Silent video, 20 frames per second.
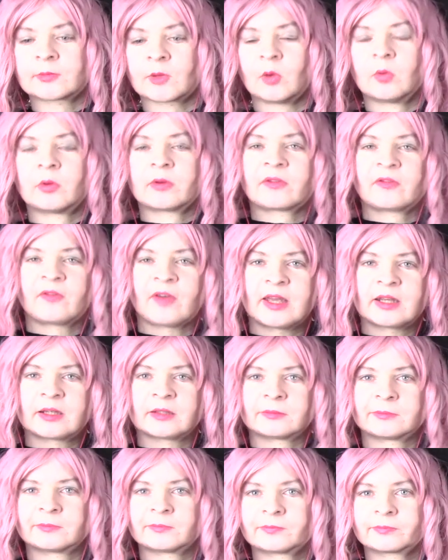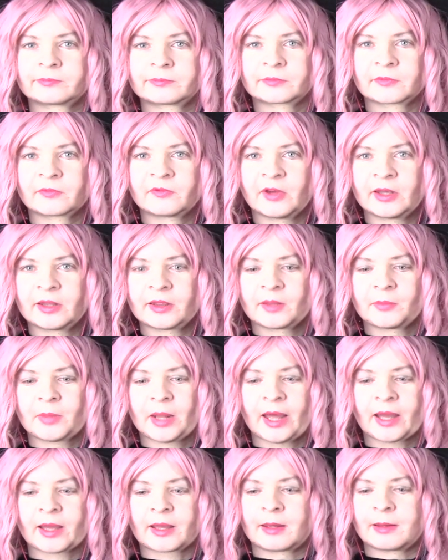Oh, it's fading. Fading the
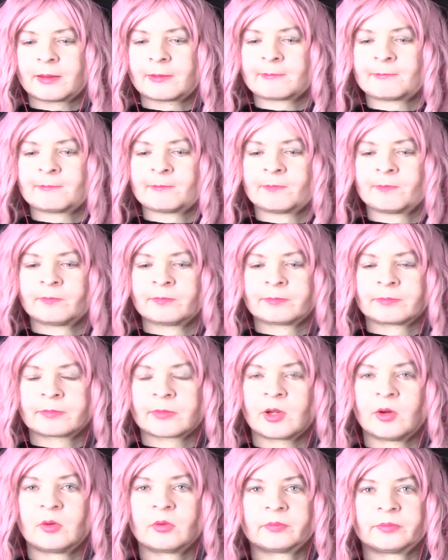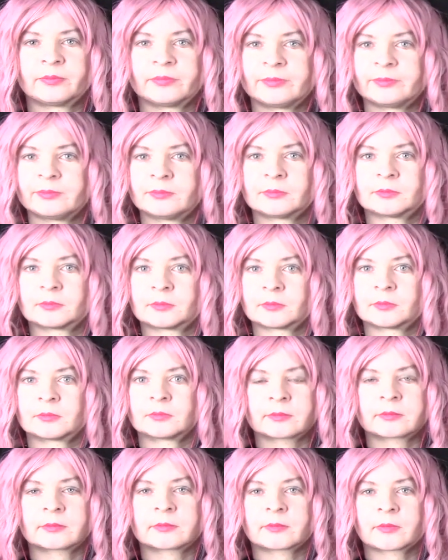black. Oh.
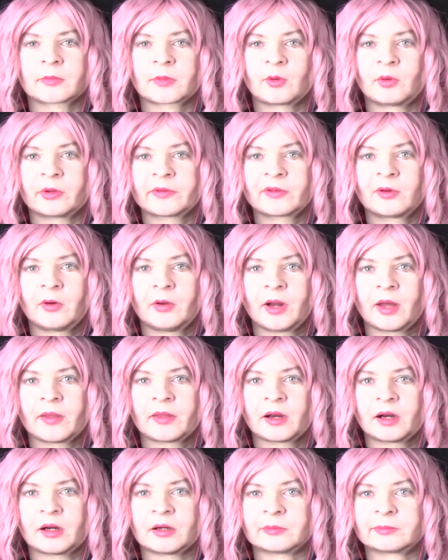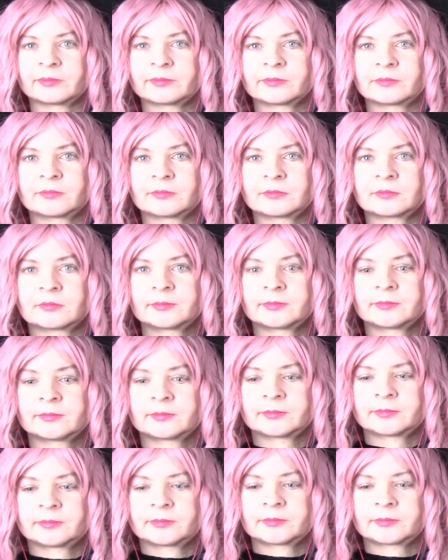What's going on there?
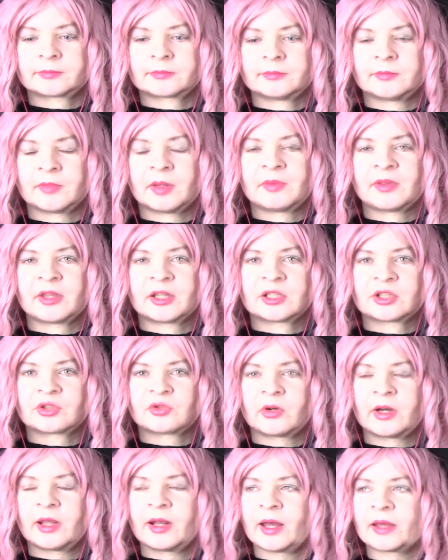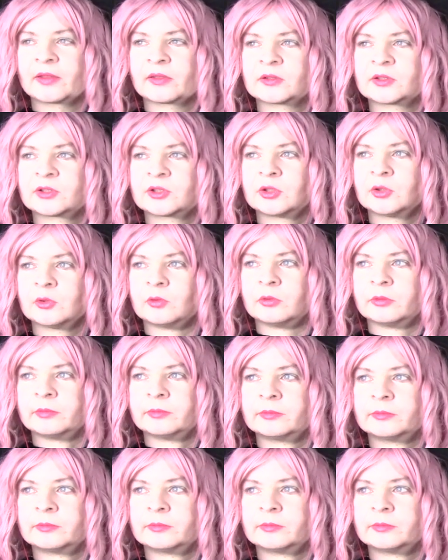Maybe they just really like this stew.